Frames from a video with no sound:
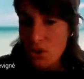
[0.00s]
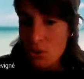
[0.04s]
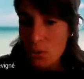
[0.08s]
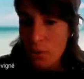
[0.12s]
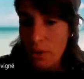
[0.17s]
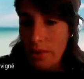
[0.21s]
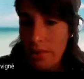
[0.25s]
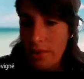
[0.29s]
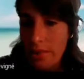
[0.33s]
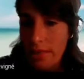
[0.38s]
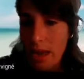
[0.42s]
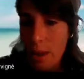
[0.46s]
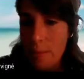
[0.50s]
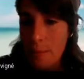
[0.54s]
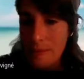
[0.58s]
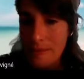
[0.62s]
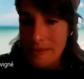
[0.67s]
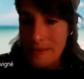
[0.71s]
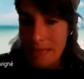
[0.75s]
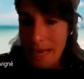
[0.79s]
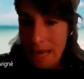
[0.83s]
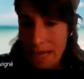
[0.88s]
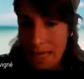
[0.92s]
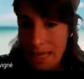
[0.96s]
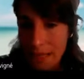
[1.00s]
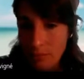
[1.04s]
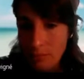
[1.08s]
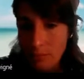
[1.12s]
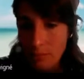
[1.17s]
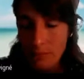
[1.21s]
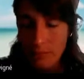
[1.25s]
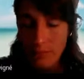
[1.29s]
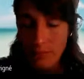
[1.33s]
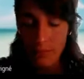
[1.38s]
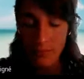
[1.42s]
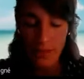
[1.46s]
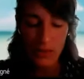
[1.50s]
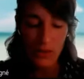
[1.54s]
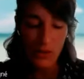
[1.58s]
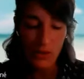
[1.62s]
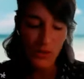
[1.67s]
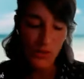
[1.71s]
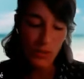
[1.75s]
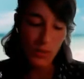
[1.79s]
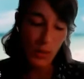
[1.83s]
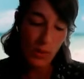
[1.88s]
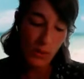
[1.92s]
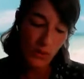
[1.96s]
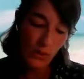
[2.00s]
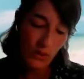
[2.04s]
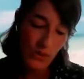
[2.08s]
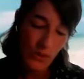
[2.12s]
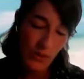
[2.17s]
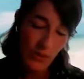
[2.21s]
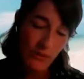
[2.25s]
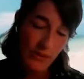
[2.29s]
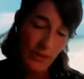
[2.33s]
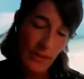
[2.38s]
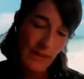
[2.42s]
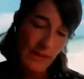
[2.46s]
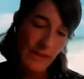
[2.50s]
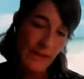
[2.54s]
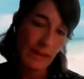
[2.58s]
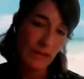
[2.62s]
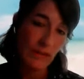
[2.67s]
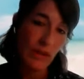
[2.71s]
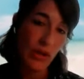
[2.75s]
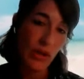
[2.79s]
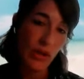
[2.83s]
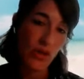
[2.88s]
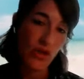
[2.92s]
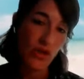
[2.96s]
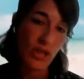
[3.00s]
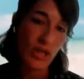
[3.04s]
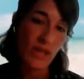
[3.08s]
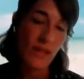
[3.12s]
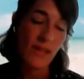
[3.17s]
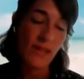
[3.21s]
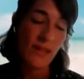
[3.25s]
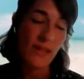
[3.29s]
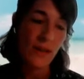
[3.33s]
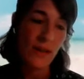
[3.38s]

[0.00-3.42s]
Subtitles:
with the upscaling, because most of these technologies